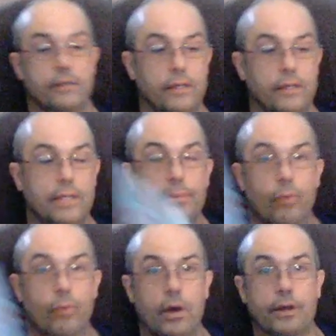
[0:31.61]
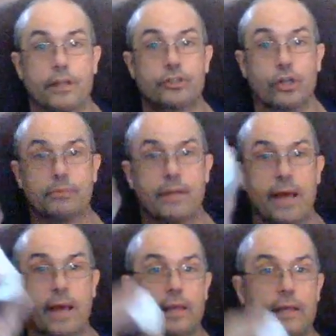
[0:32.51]
Number one,
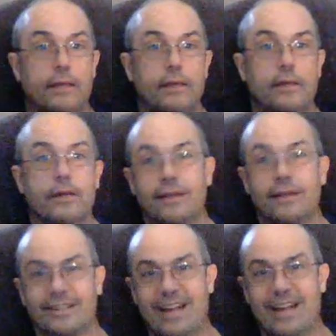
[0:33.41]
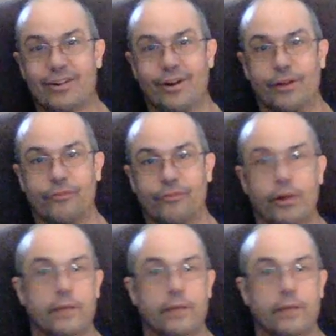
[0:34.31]
Germtec is alcohol free.